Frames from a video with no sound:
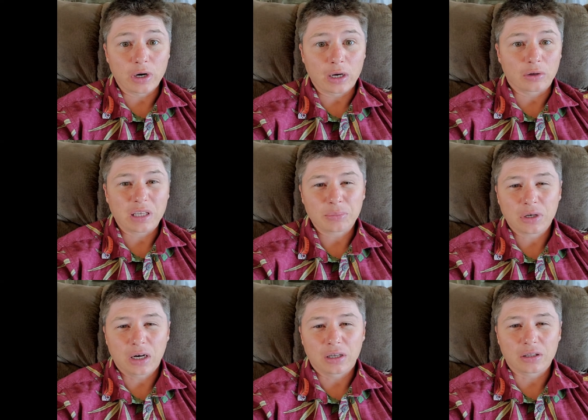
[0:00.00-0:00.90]
around, kept
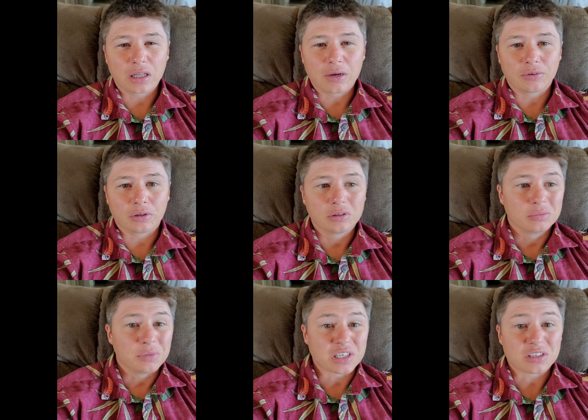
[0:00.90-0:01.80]
an eye on the level,
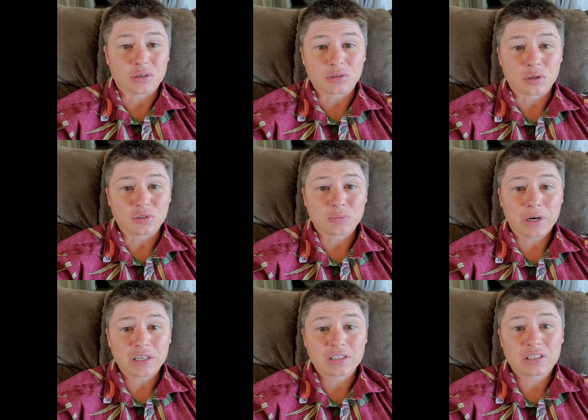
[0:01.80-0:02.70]
make sure there's no
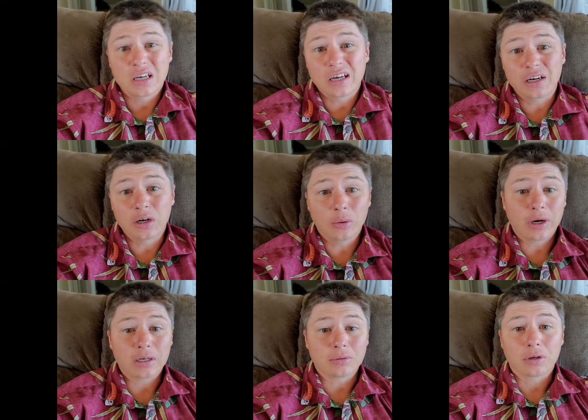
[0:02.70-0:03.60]
spikes. And you know
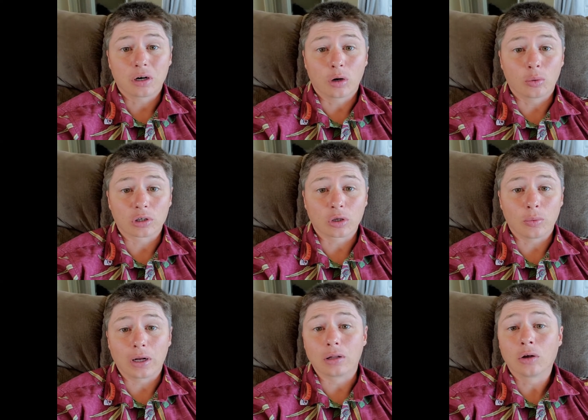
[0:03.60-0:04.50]
what? It all worked out
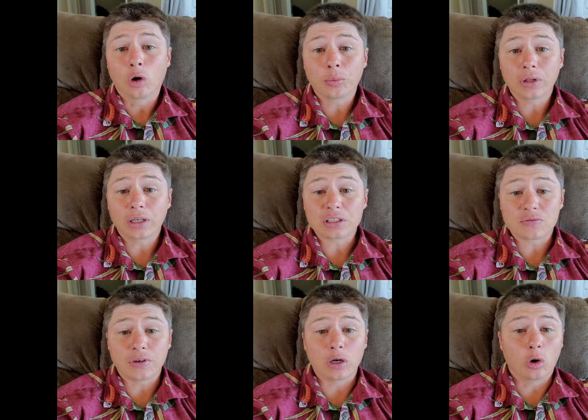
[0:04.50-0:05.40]
well. Hope you liked this
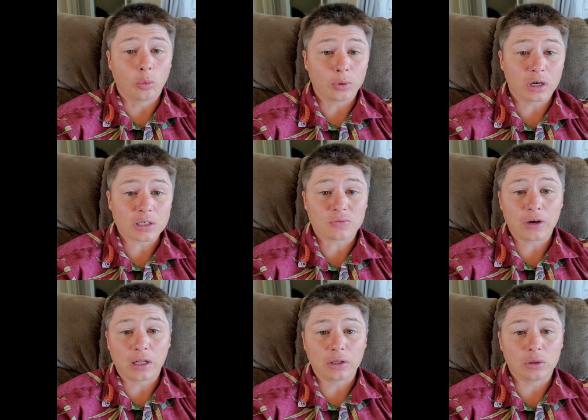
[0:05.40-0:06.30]
video. Hope you got some
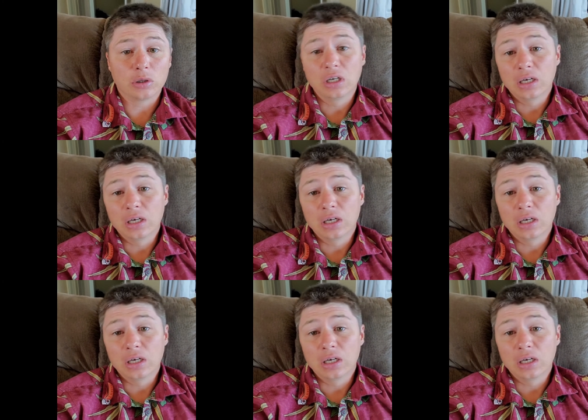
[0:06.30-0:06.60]
value.